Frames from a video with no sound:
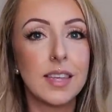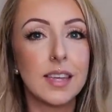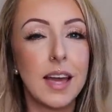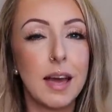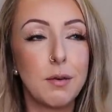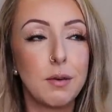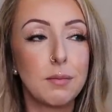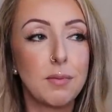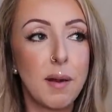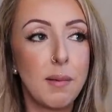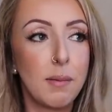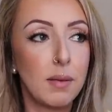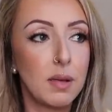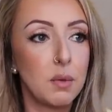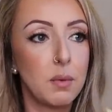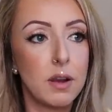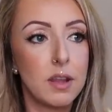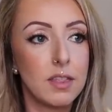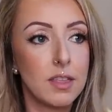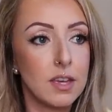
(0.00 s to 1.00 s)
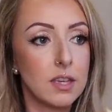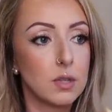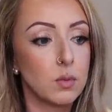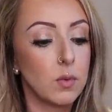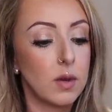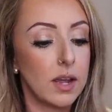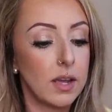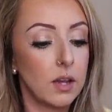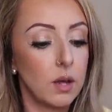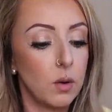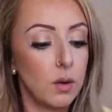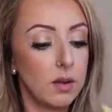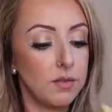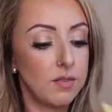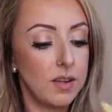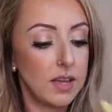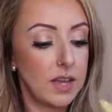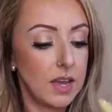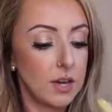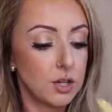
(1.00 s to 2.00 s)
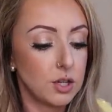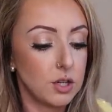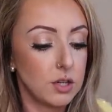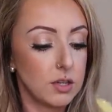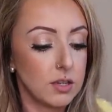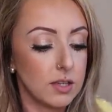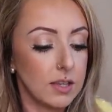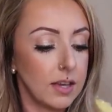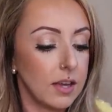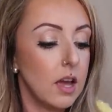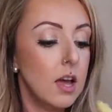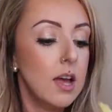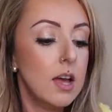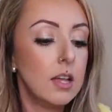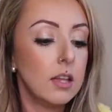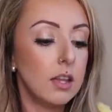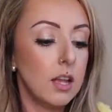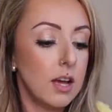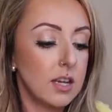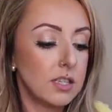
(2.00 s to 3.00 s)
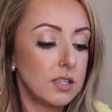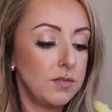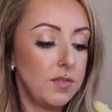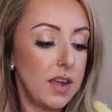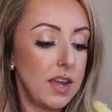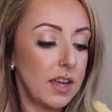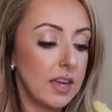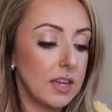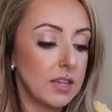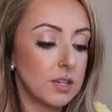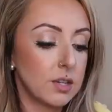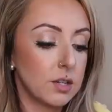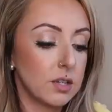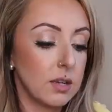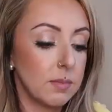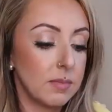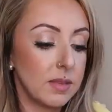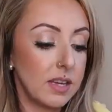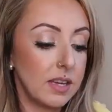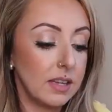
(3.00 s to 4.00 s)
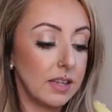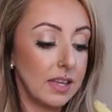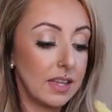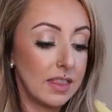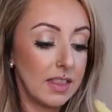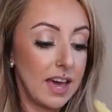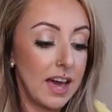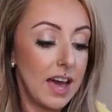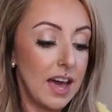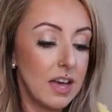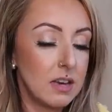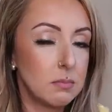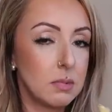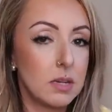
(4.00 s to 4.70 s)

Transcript: Like I would probably wear this when I go on vacation to like Las Vegas or something like that,